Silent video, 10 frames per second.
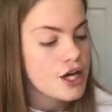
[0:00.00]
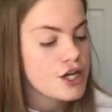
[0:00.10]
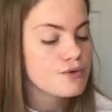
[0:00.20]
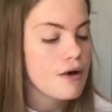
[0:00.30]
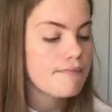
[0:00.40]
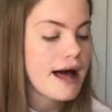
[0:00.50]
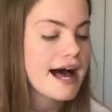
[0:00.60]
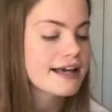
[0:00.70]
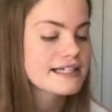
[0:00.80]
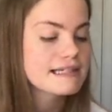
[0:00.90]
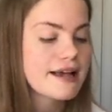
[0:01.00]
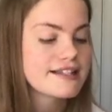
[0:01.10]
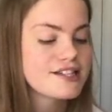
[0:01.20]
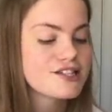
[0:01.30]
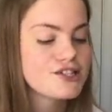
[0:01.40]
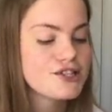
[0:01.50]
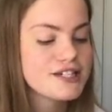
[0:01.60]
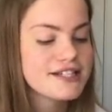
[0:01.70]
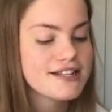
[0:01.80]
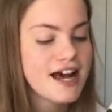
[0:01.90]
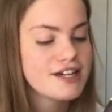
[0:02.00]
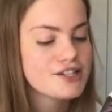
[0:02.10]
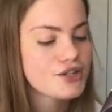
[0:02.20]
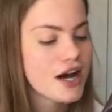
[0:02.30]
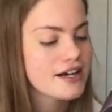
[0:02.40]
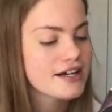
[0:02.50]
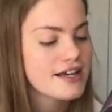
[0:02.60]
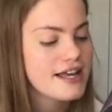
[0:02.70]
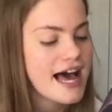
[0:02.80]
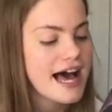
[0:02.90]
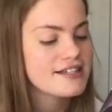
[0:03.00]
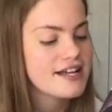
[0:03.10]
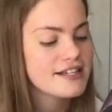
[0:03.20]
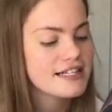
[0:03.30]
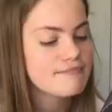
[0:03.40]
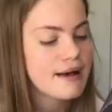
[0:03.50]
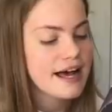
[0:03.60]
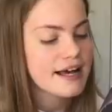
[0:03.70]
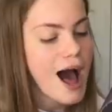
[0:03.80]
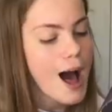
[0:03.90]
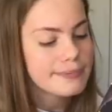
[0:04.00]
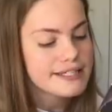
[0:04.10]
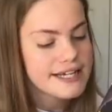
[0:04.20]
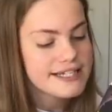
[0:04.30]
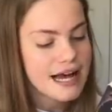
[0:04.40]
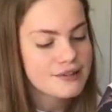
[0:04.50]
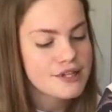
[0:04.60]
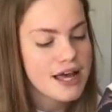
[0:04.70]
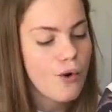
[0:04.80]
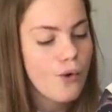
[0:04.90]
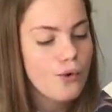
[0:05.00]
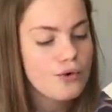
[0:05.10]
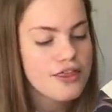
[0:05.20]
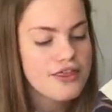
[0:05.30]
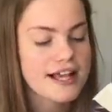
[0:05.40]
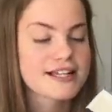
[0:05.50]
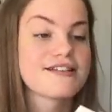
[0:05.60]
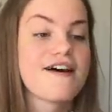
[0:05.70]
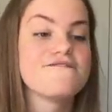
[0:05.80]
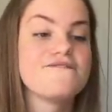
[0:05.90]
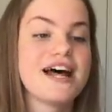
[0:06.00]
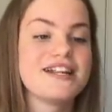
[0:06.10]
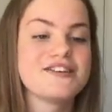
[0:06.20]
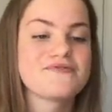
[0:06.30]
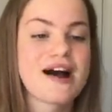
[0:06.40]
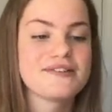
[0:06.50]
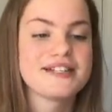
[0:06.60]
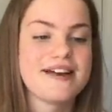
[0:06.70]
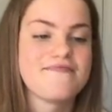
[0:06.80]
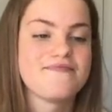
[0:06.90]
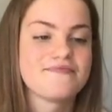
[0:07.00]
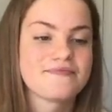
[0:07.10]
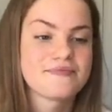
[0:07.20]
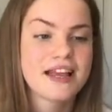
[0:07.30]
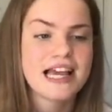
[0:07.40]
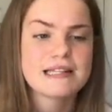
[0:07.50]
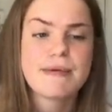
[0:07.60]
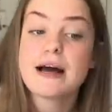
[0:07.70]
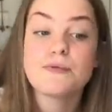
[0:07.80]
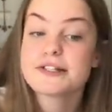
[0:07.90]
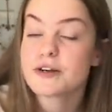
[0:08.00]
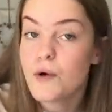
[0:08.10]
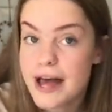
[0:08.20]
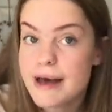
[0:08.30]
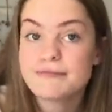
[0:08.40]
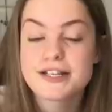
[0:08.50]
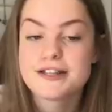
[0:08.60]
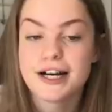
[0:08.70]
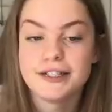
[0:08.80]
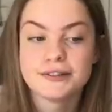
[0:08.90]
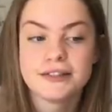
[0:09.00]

To unpack, Spencer stood inside his trunk and turned his bag upside down so that all the things fell in around him. His bag wasn't quite empty though,